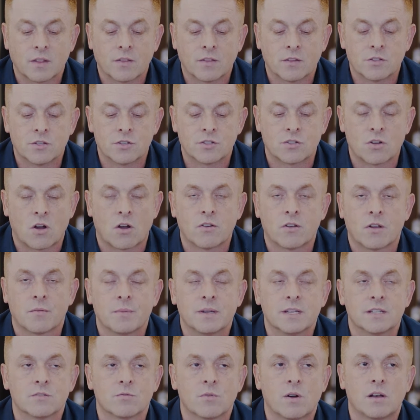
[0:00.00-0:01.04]
that just dawned on
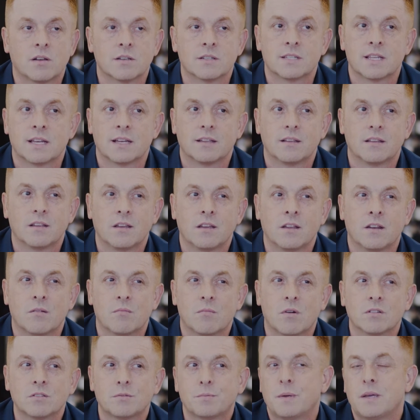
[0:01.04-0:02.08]
me as well, is that
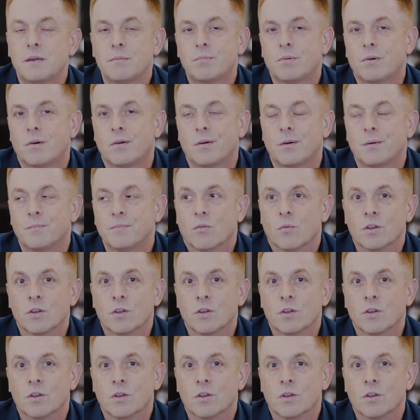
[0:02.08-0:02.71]
most people,